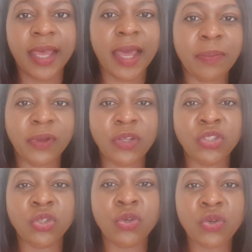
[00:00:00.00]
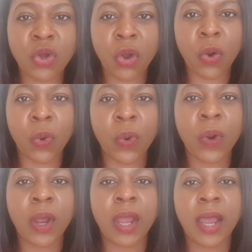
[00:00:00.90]
And because you know
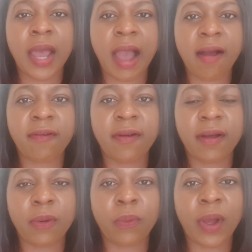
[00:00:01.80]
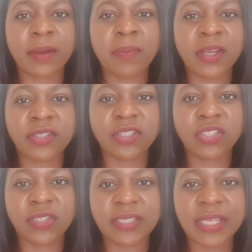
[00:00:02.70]
what
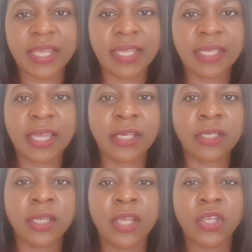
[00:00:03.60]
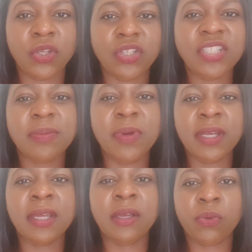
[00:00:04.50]
measures to take, and you're just
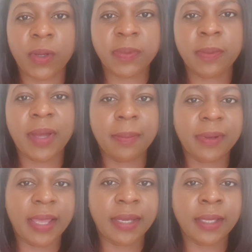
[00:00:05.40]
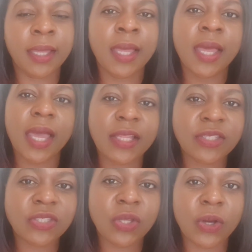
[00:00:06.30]
better equipped by planning.
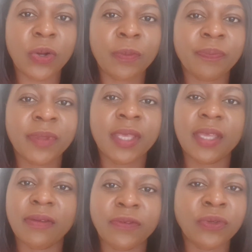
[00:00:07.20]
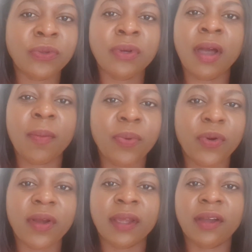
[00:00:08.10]
And so if you are
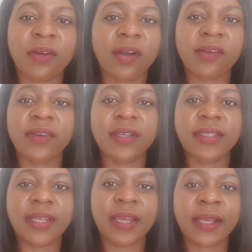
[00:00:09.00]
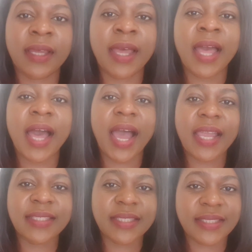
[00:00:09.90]
pouring a concrete deck,
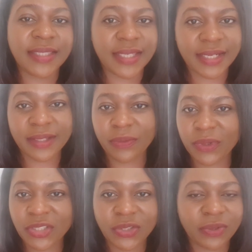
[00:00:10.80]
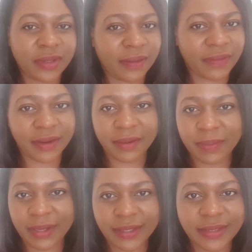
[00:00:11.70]
I sincerely wish you the very
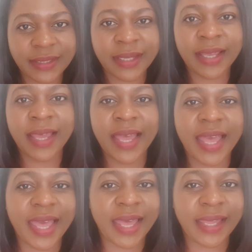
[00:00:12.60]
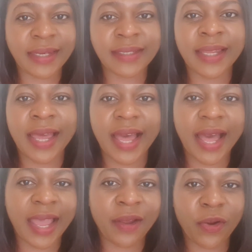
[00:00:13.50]
best, and
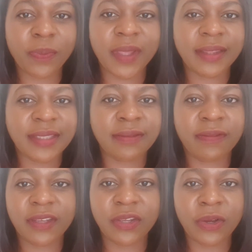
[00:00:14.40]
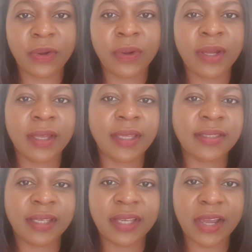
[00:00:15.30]
I hope that this video
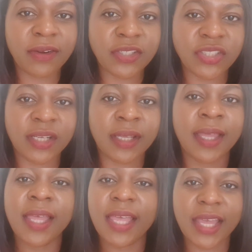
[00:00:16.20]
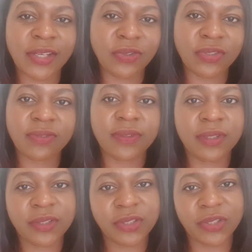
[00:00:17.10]
is encouraging and
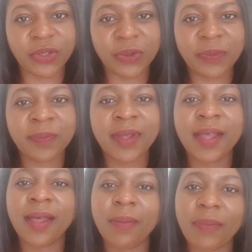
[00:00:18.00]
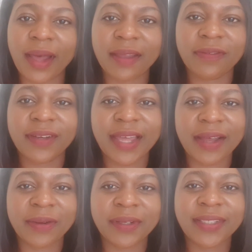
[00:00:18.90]
useful to you. Bye for
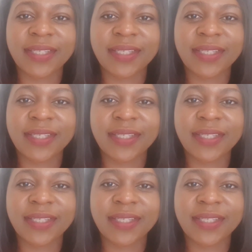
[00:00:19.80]
now.